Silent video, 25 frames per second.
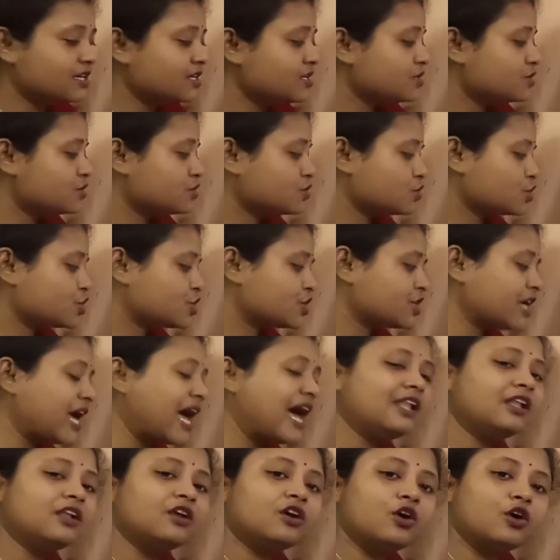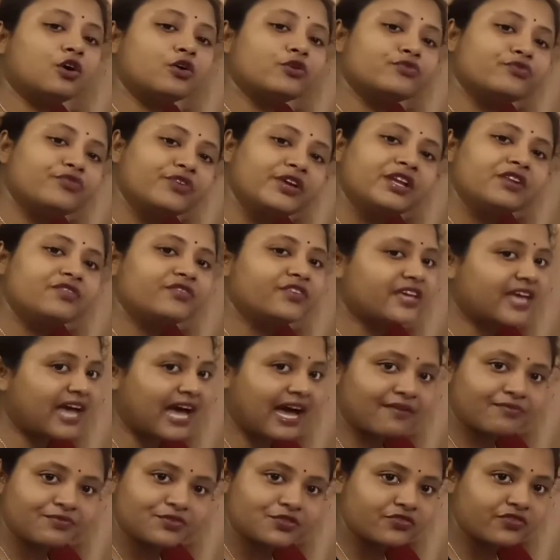So shall or will we
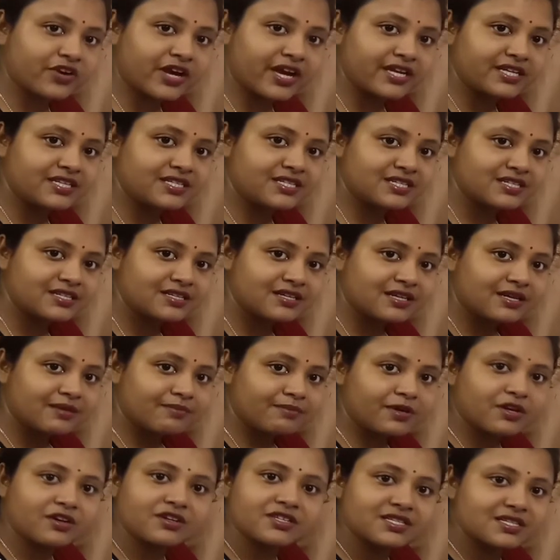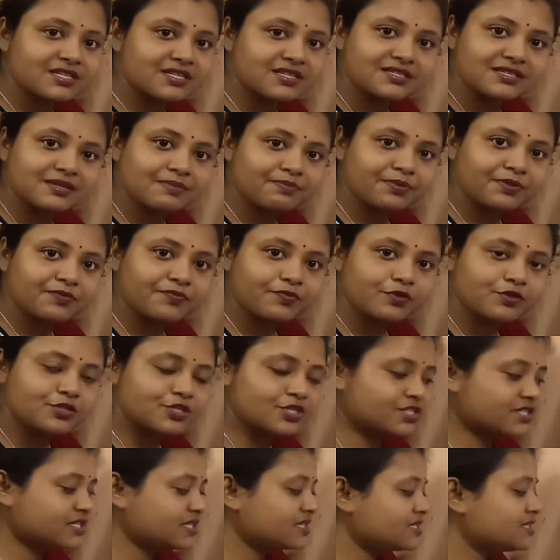have to write because it is simple
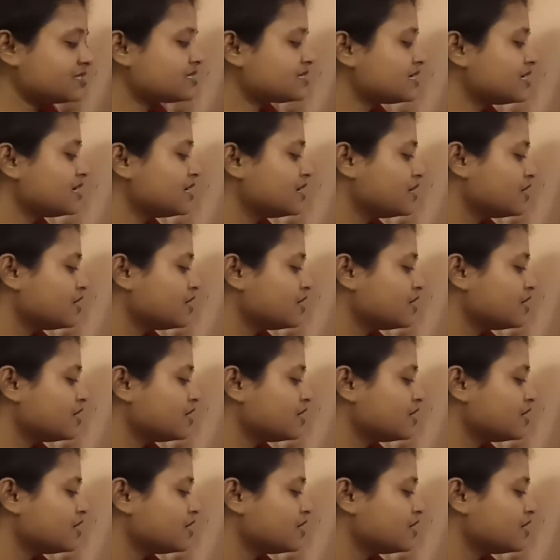future tense.